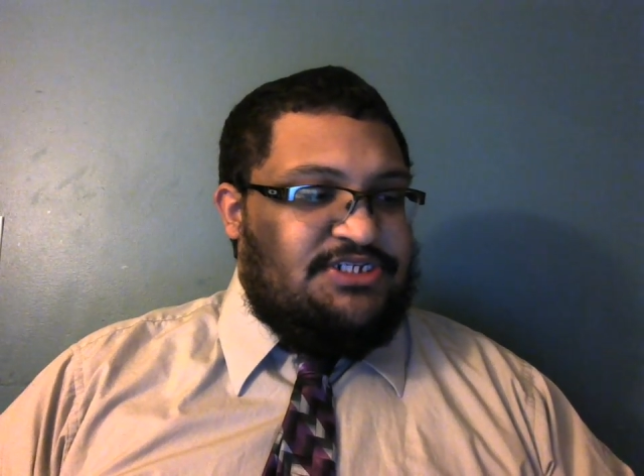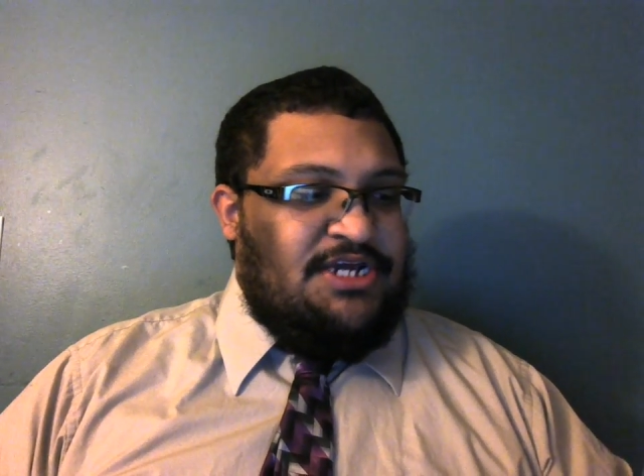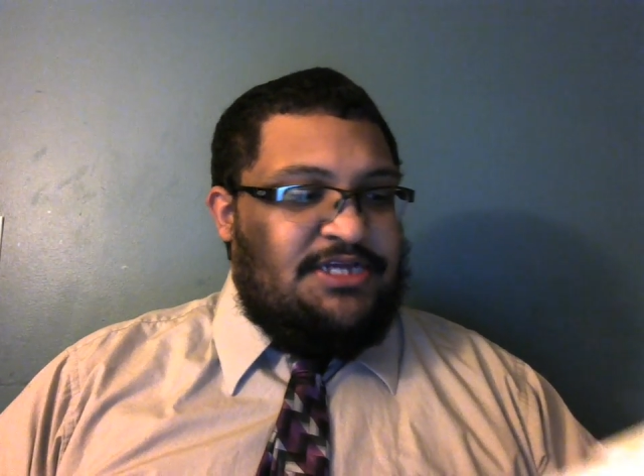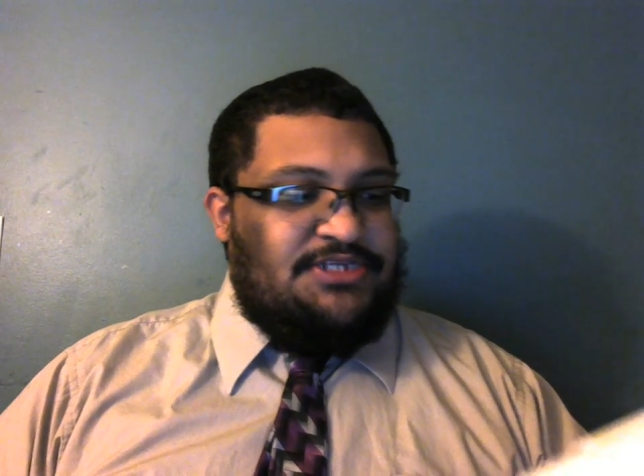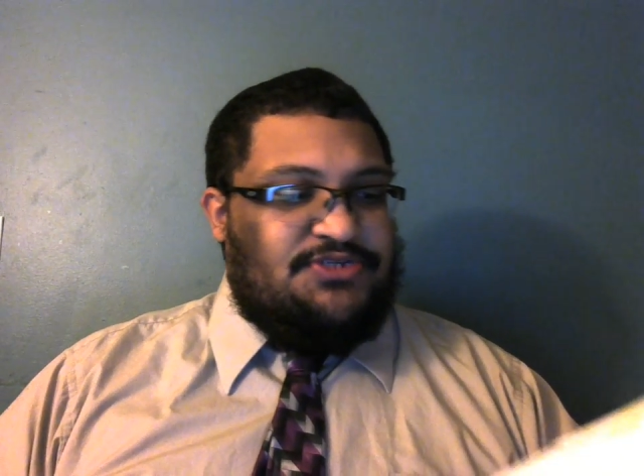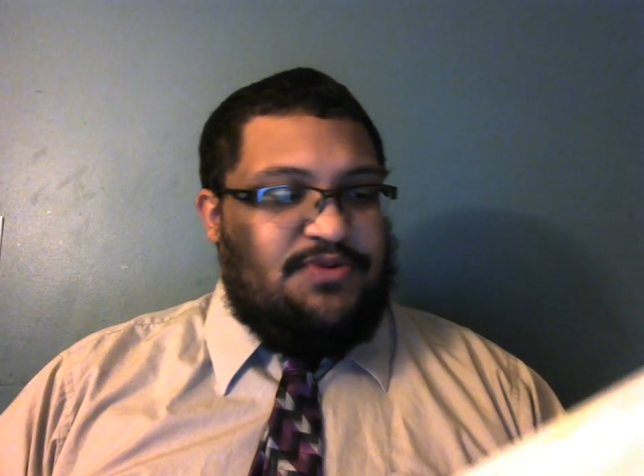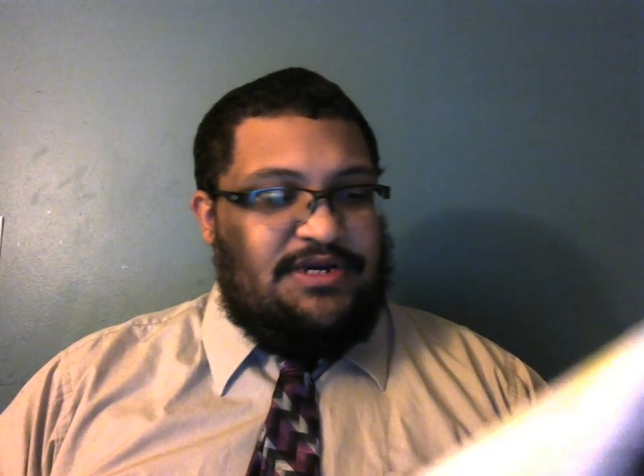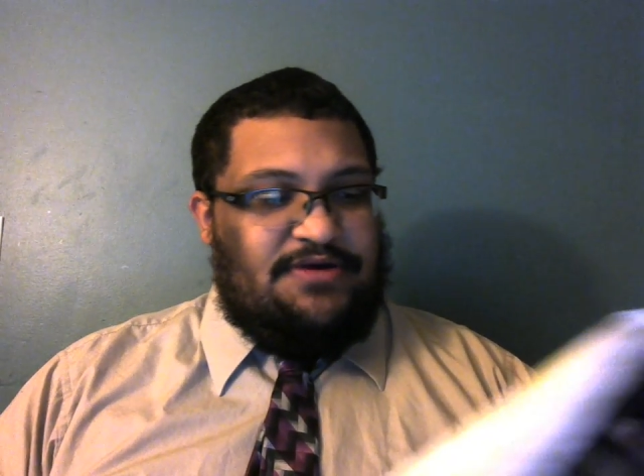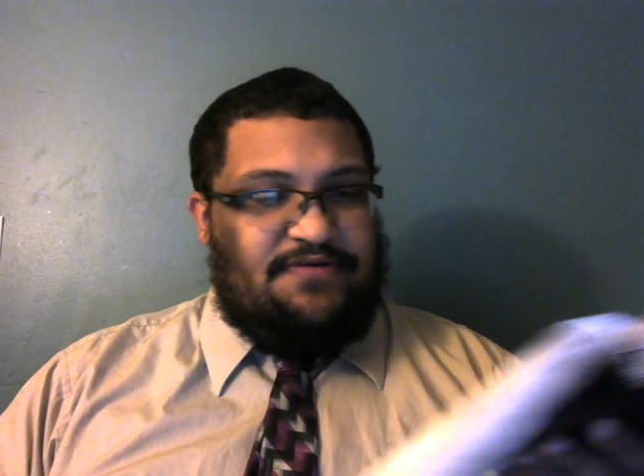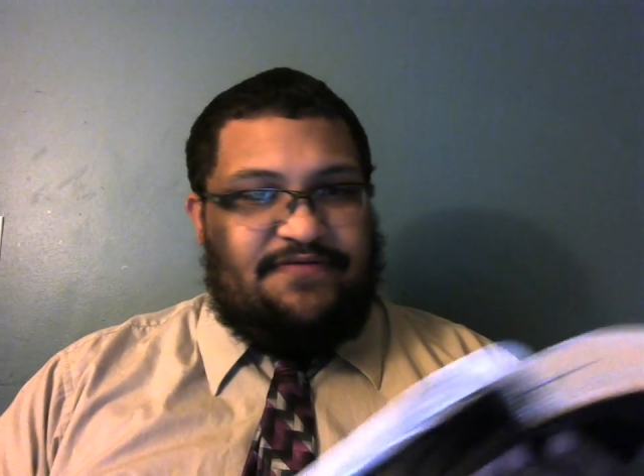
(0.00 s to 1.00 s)
John
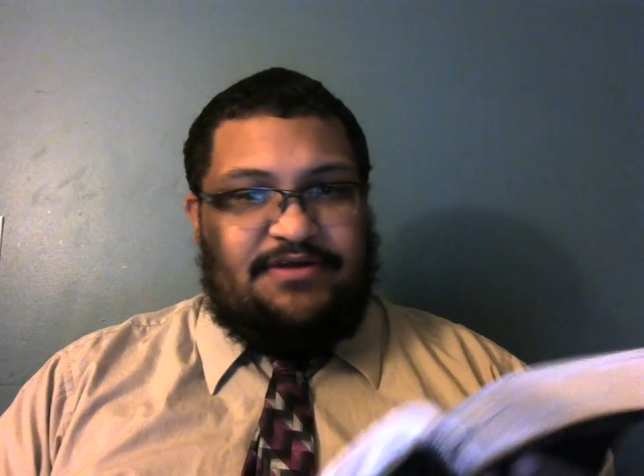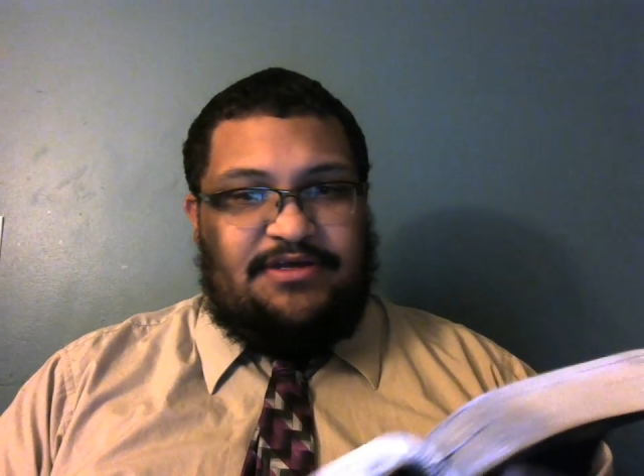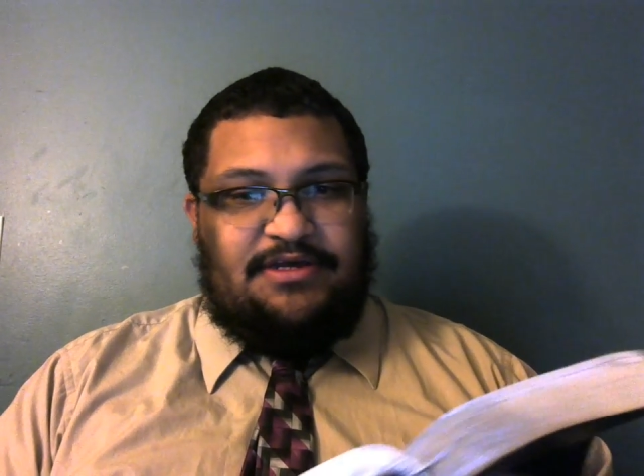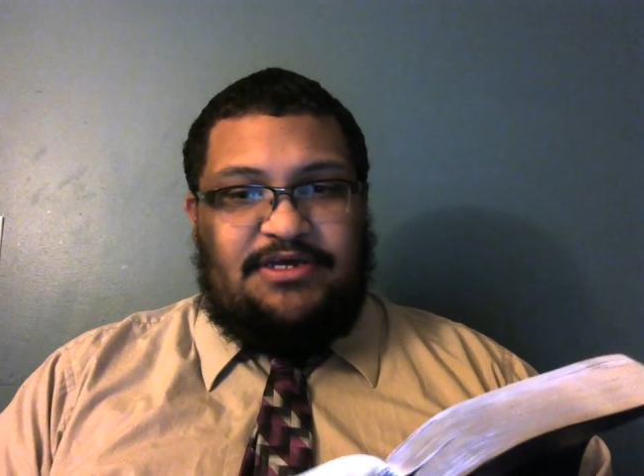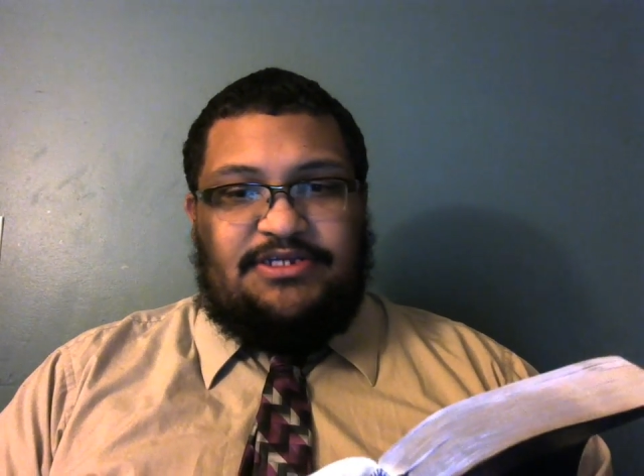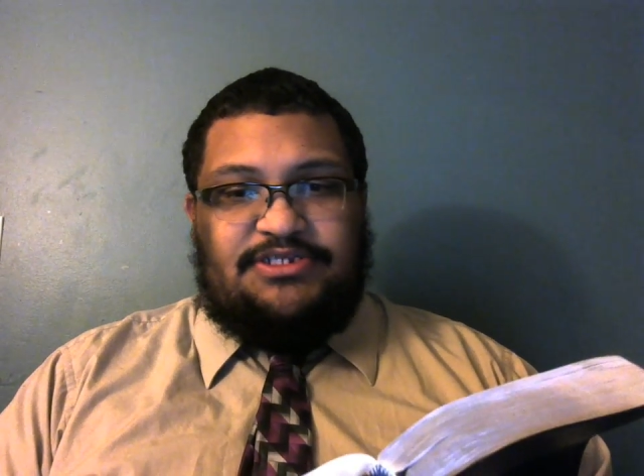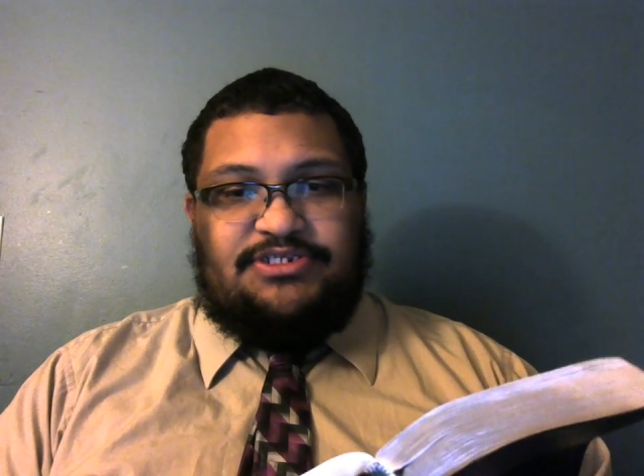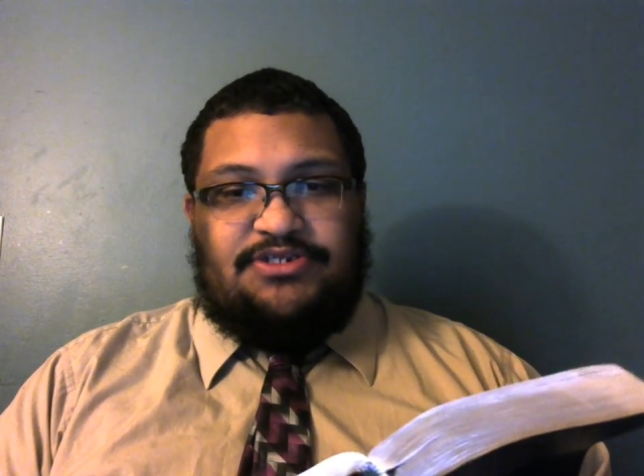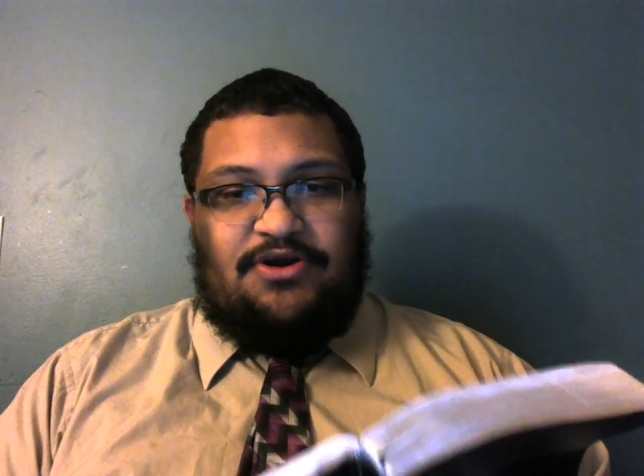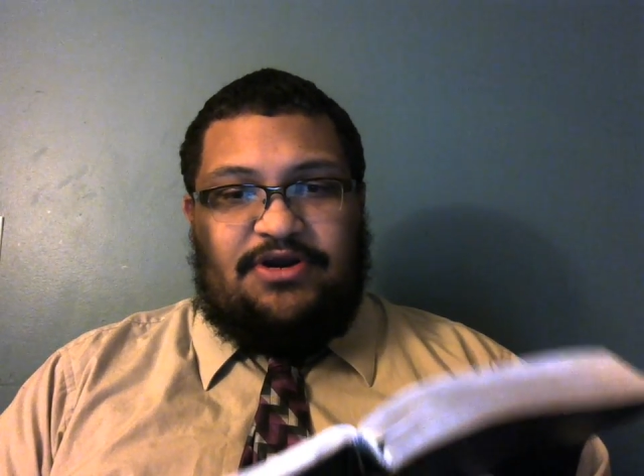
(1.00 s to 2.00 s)
12,
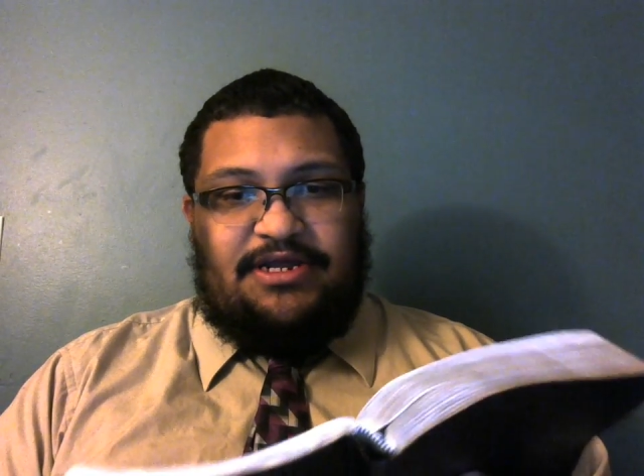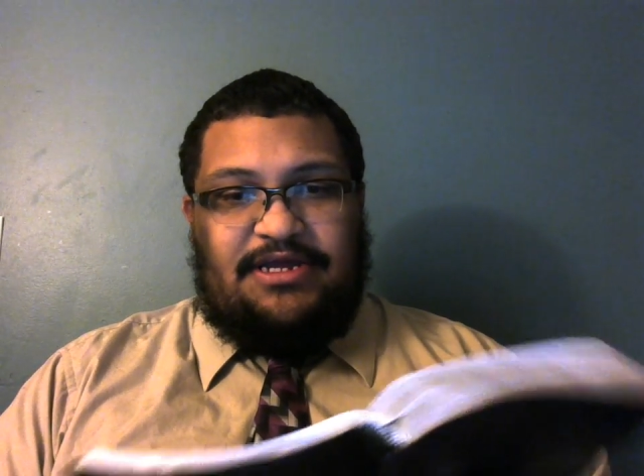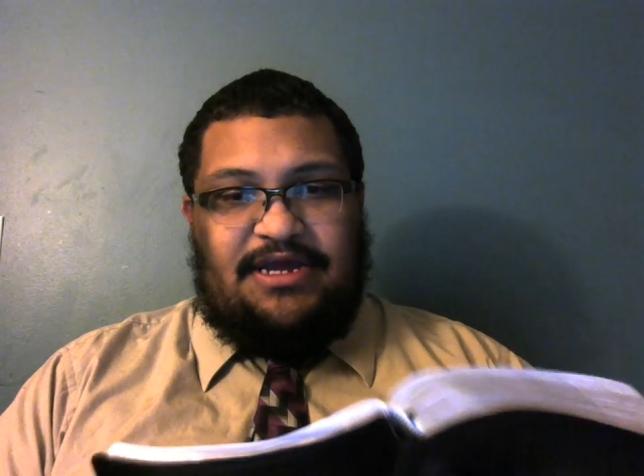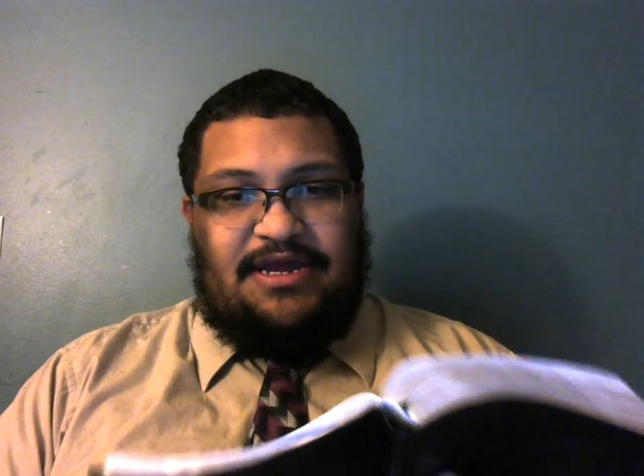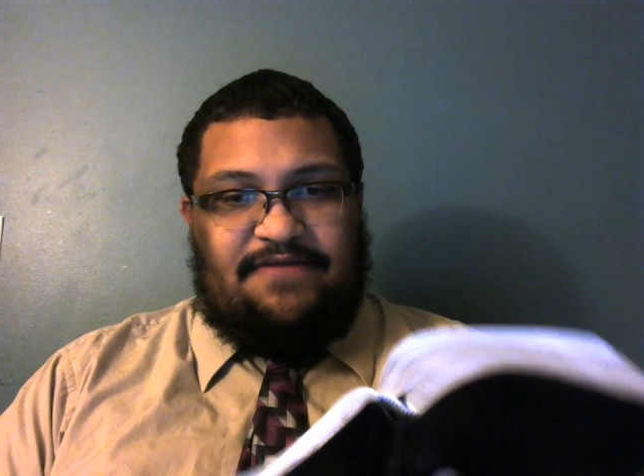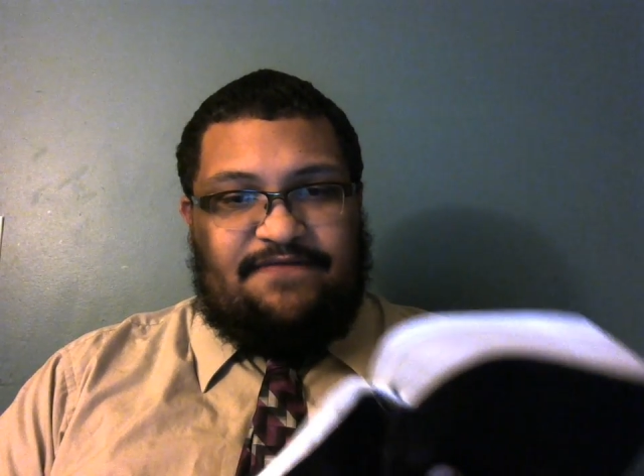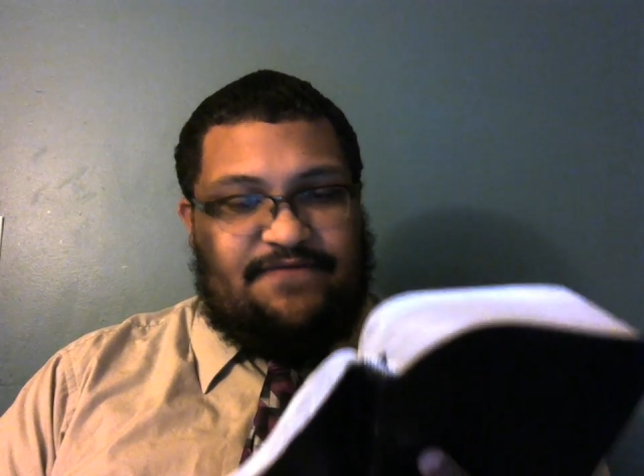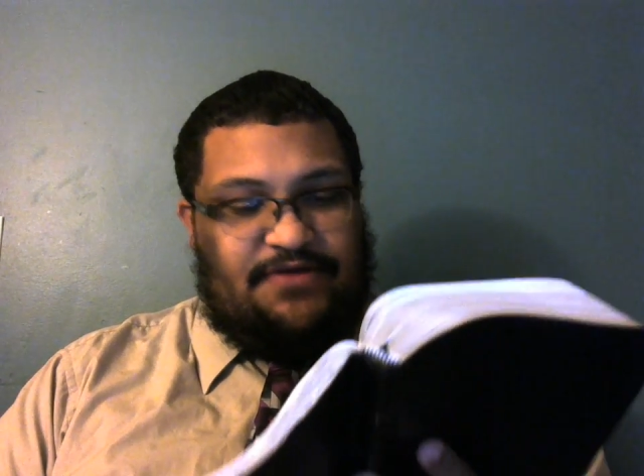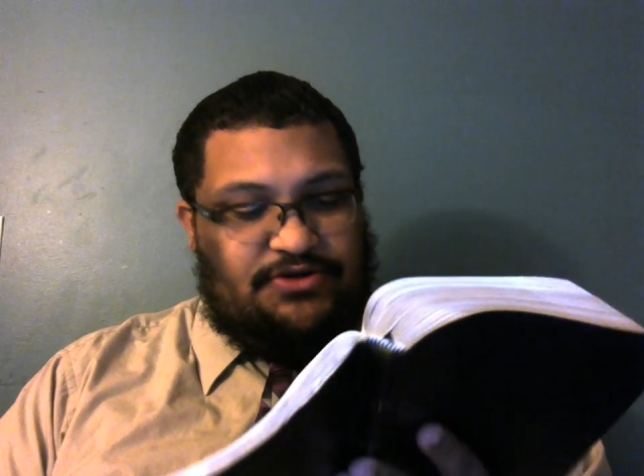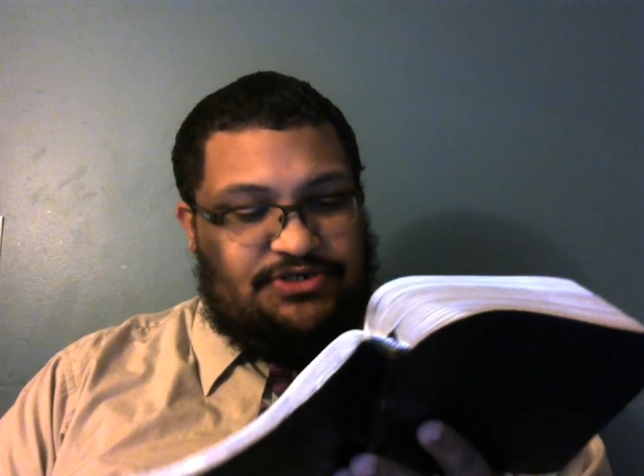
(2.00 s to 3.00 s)
starting at
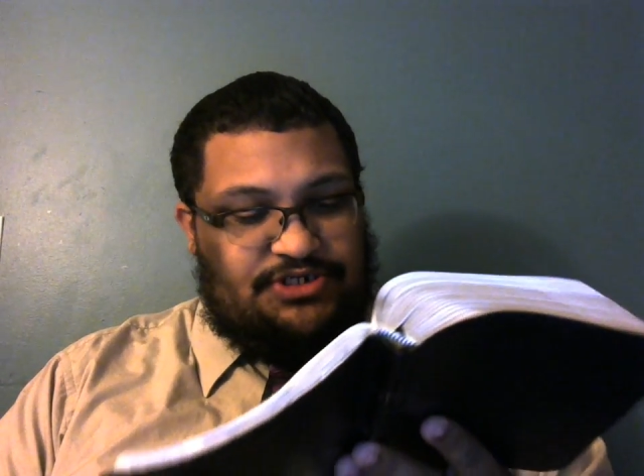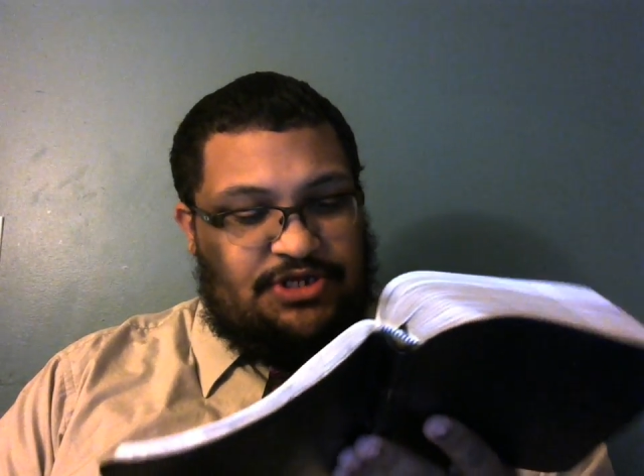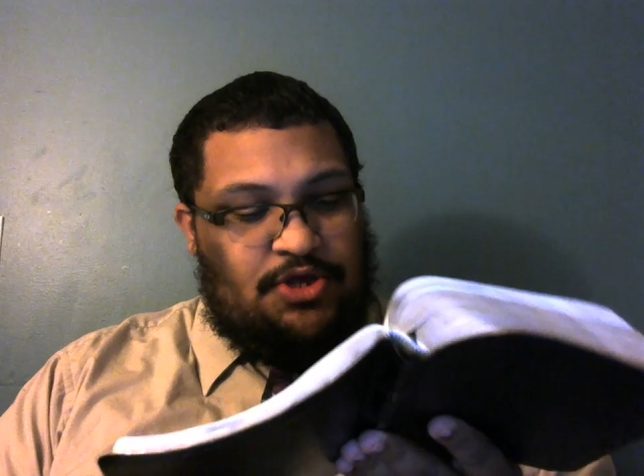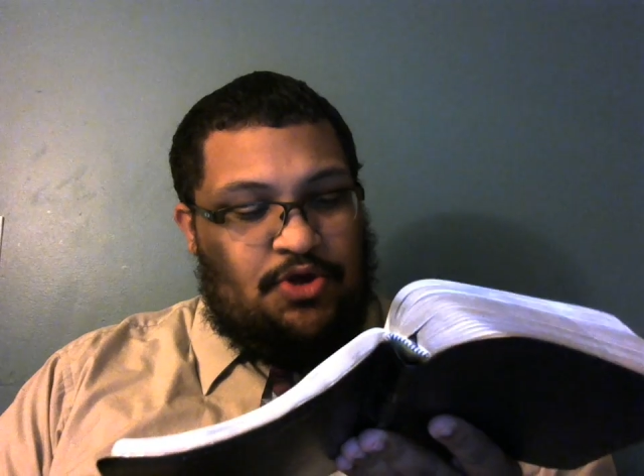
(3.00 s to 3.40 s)
verse